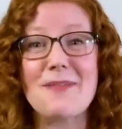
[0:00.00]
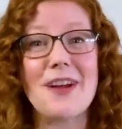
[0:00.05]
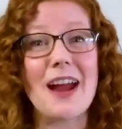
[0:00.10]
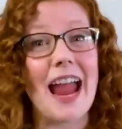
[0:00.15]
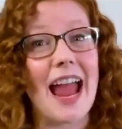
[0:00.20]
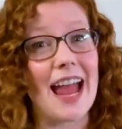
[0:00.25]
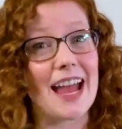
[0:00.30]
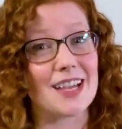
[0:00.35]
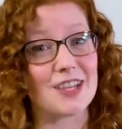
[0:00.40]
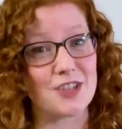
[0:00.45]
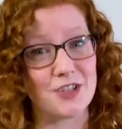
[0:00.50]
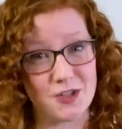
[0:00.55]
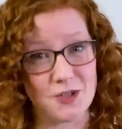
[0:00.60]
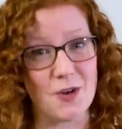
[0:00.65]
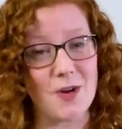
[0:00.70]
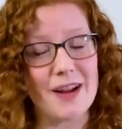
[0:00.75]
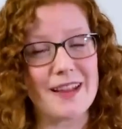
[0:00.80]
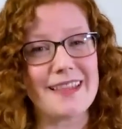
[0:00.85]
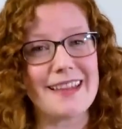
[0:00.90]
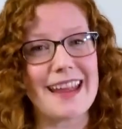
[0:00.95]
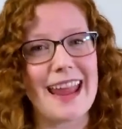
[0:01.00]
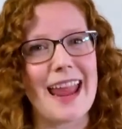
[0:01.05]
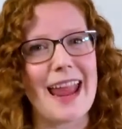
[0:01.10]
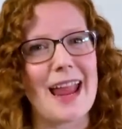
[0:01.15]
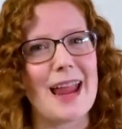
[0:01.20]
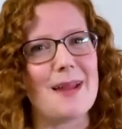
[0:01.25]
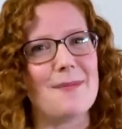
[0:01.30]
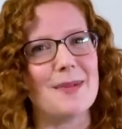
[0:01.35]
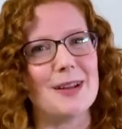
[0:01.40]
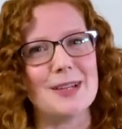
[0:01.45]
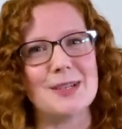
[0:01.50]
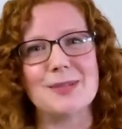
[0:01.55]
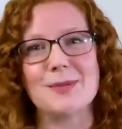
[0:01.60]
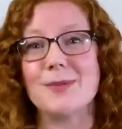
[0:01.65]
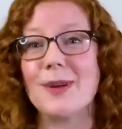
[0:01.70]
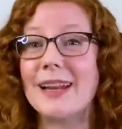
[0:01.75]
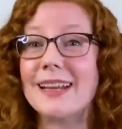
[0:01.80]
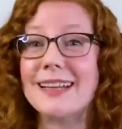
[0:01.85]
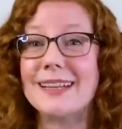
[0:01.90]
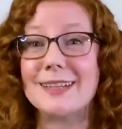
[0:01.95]
has joined the game and is
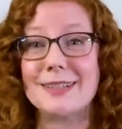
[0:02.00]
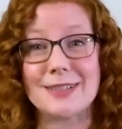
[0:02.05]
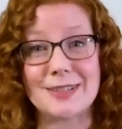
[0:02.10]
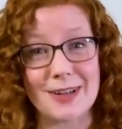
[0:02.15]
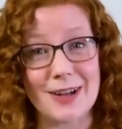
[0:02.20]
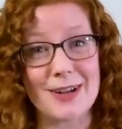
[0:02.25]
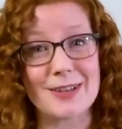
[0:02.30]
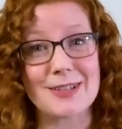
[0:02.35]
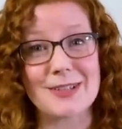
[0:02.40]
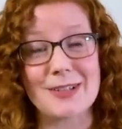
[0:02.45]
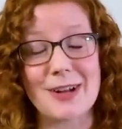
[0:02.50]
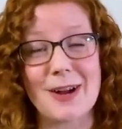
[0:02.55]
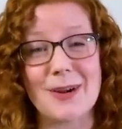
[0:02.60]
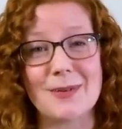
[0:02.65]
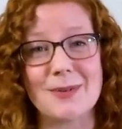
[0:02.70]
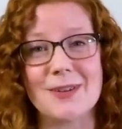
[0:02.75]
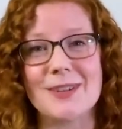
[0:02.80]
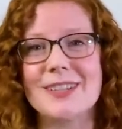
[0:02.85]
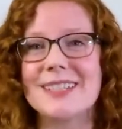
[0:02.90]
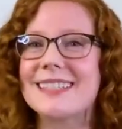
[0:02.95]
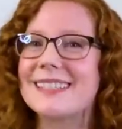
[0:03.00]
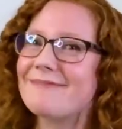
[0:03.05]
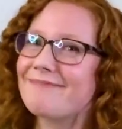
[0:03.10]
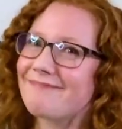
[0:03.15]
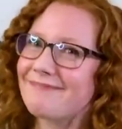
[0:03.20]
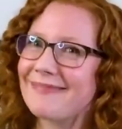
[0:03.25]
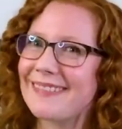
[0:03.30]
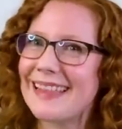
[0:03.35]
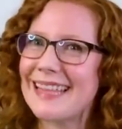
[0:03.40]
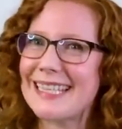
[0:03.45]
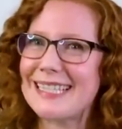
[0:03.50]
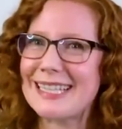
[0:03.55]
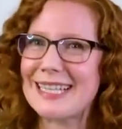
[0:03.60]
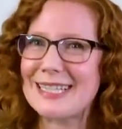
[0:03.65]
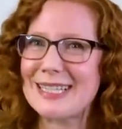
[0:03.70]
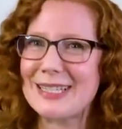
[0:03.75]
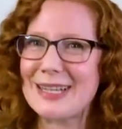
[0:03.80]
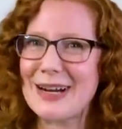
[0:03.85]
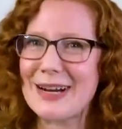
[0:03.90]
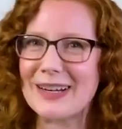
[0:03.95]
ready to talk Star Wars. Let's
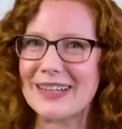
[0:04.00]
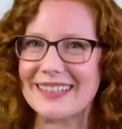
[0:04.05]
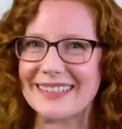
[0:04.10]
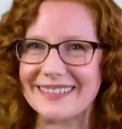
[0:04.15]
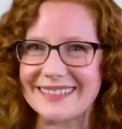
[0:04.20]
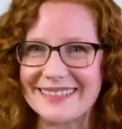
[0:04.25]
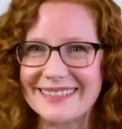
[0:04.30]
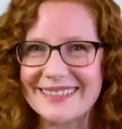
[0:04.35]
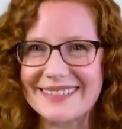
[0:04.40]
get started.